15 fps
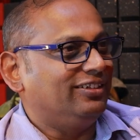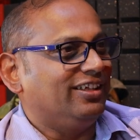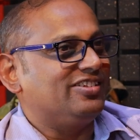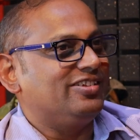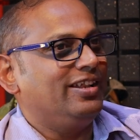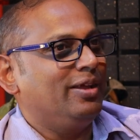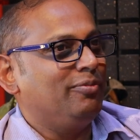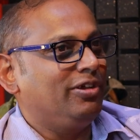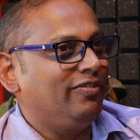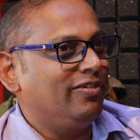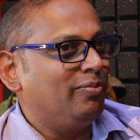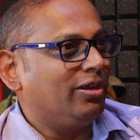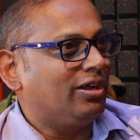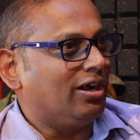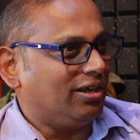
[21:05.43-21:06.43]
That's a name
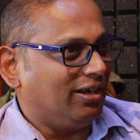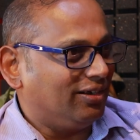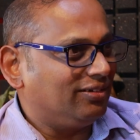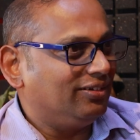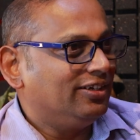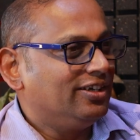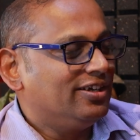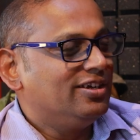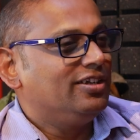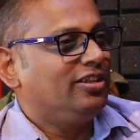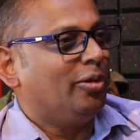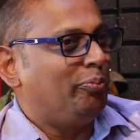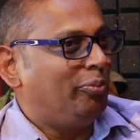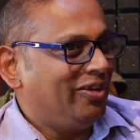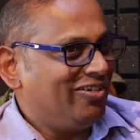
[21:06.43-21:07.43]
given by Qatar.
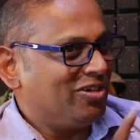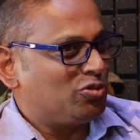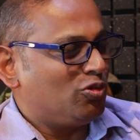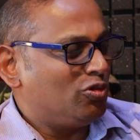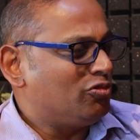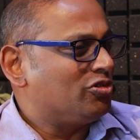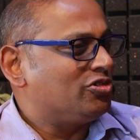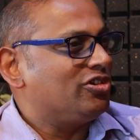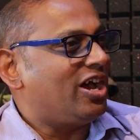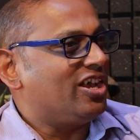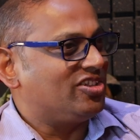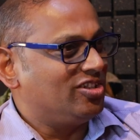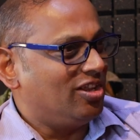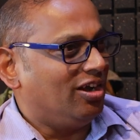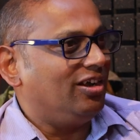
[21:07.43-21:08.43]
The previous one was
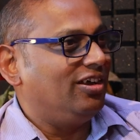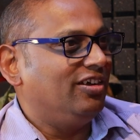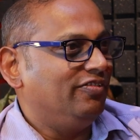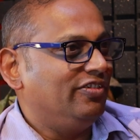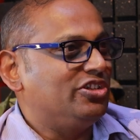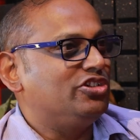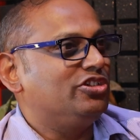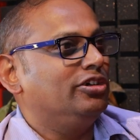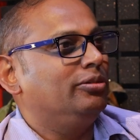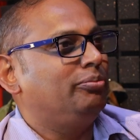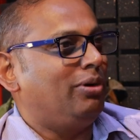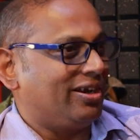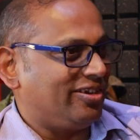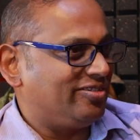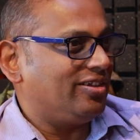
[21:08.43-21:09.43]
Asna, which
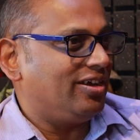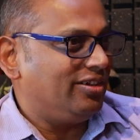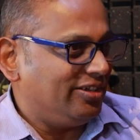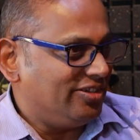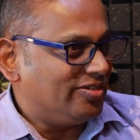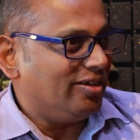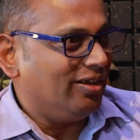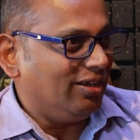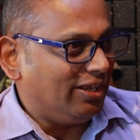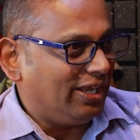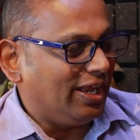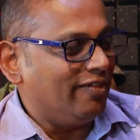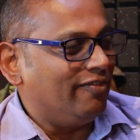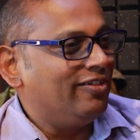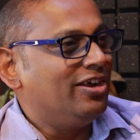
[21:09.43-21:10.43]
Pakistan incidentally
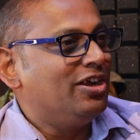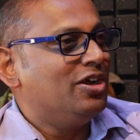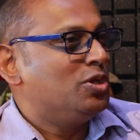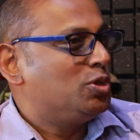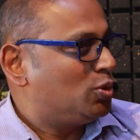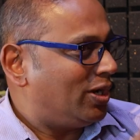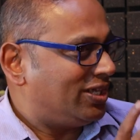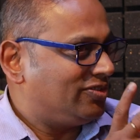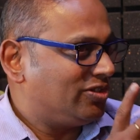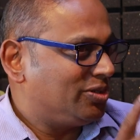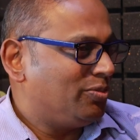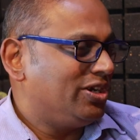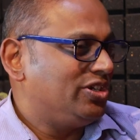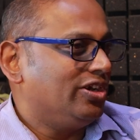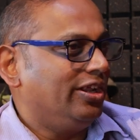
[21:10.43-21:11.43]
gave. So as I was
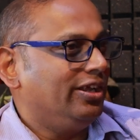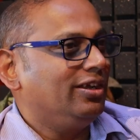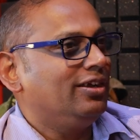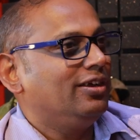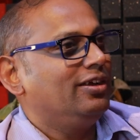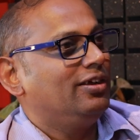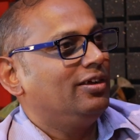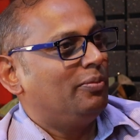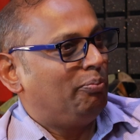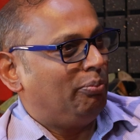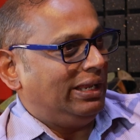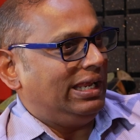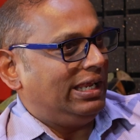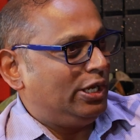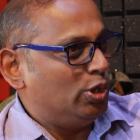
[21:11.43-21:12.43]
mentioning,
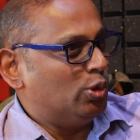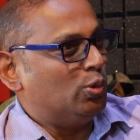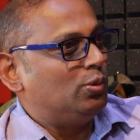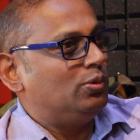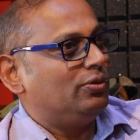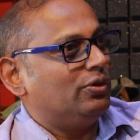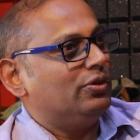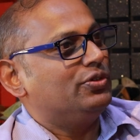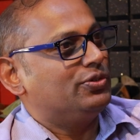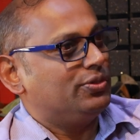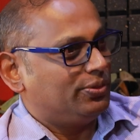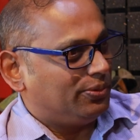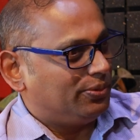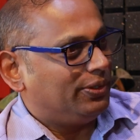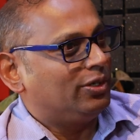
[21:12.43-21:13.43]
PQ. So
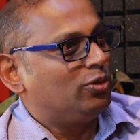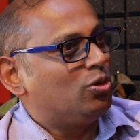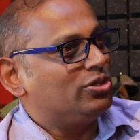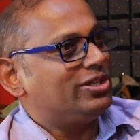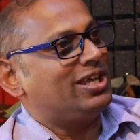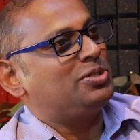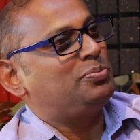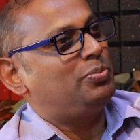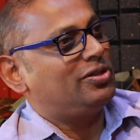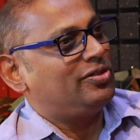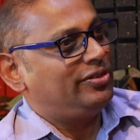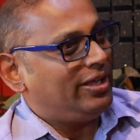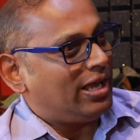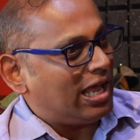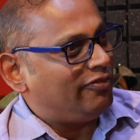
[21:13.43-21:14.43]
it goes as per
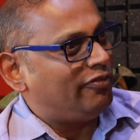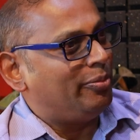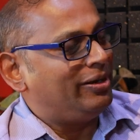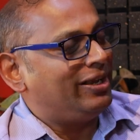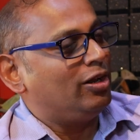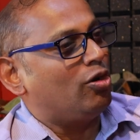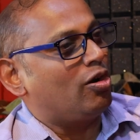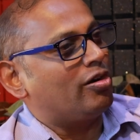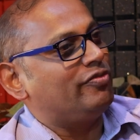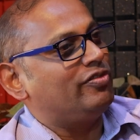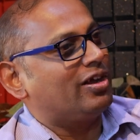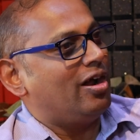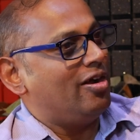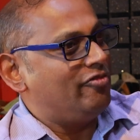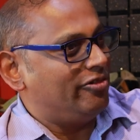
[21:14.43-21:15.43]
the alphabetical order of
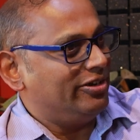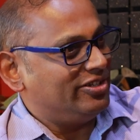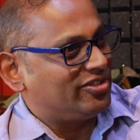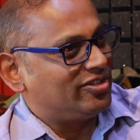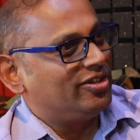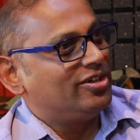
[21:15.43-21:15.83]
the countries.